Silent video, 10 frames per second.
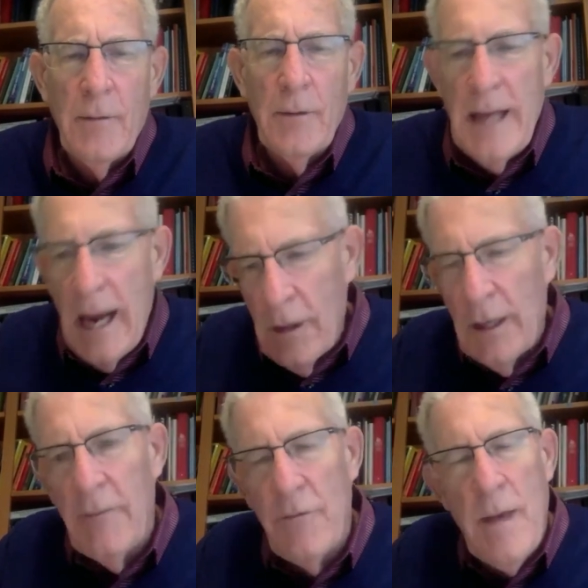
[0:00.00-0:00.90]
Well, now we're
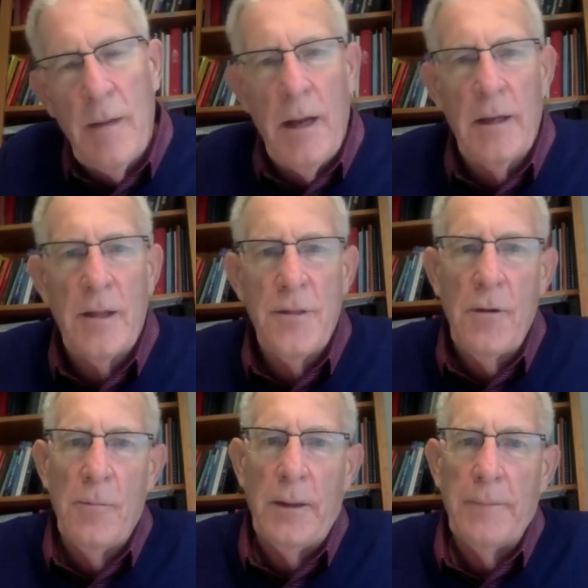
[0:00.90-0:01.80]
going to give you metabolic
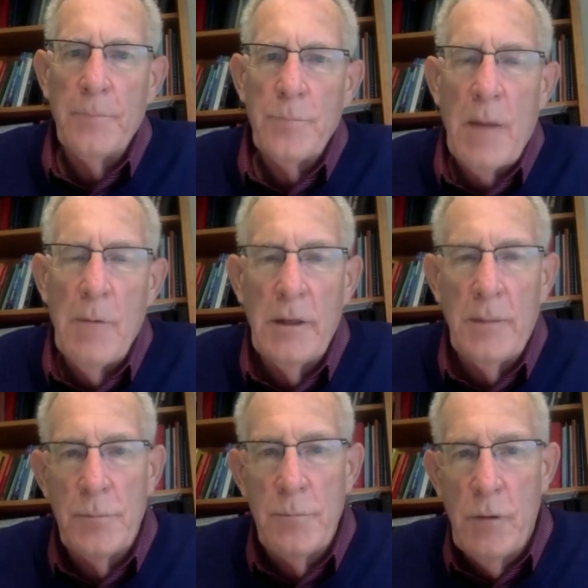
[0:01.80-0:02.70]
therapy, and we're going